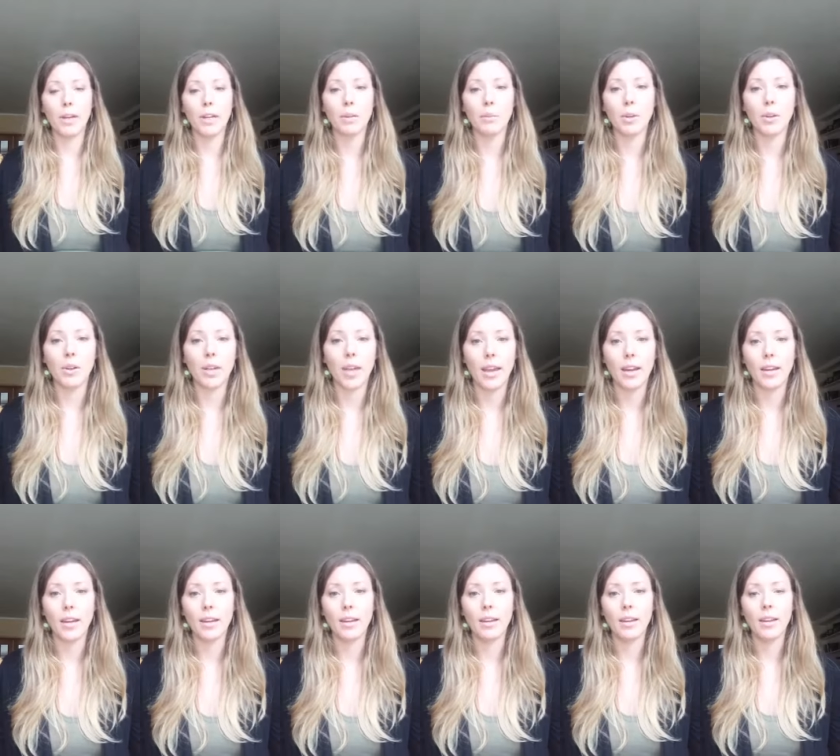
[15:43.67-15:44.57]

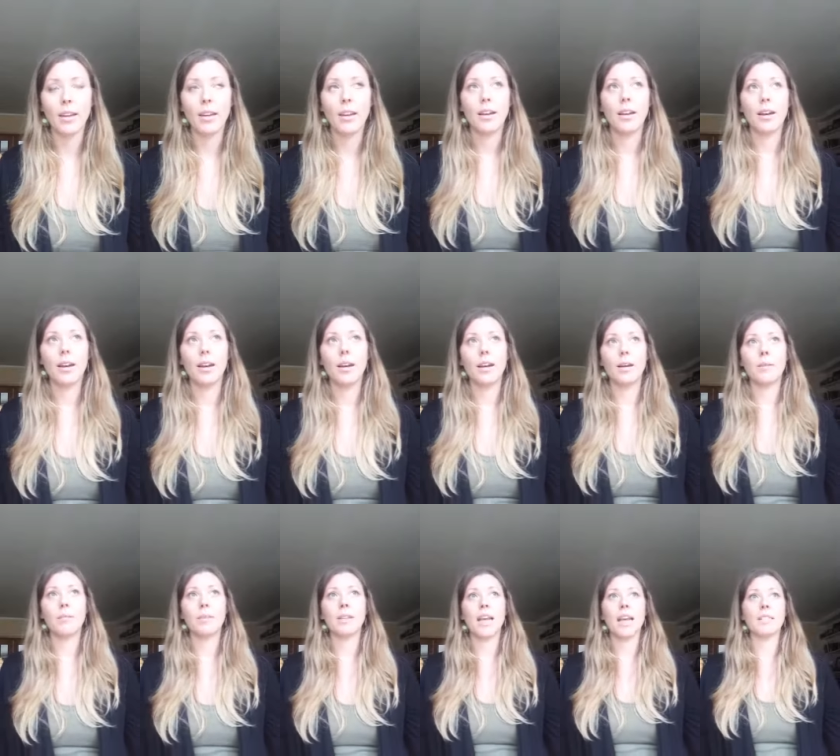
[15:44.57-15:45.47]
communicated. Um,
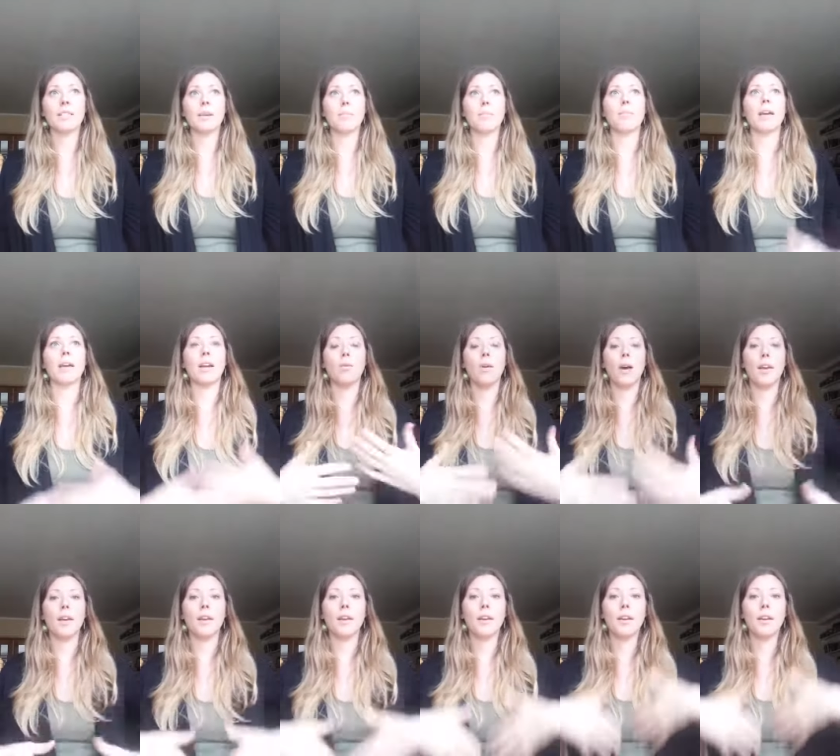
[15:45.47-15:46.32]
but that's a big one